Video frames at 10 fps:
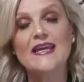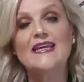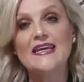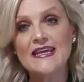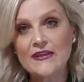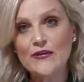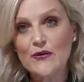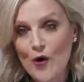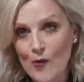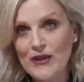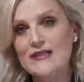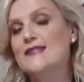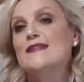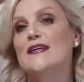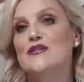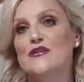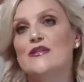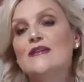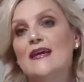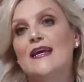And in the comments
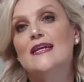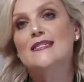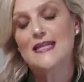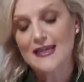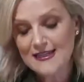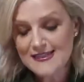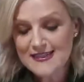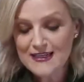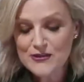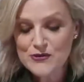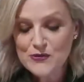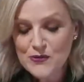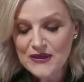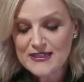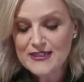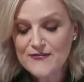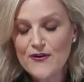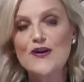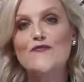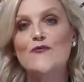section, tell us in
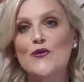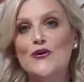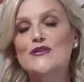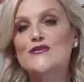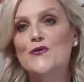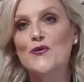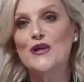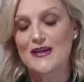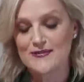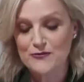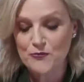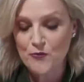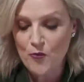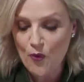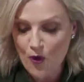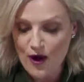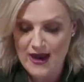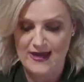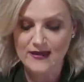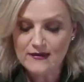25 words or less
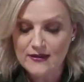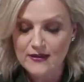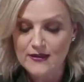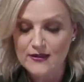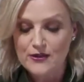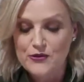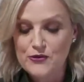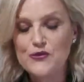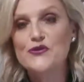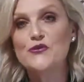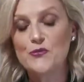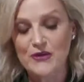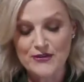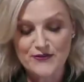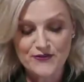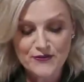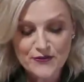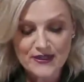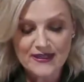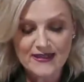why you should win a
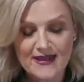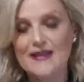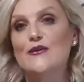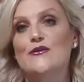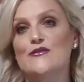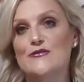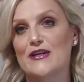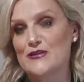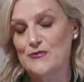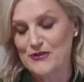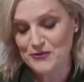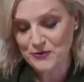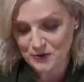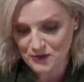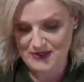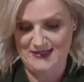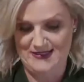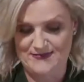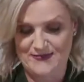free colour consultation with Taubmans.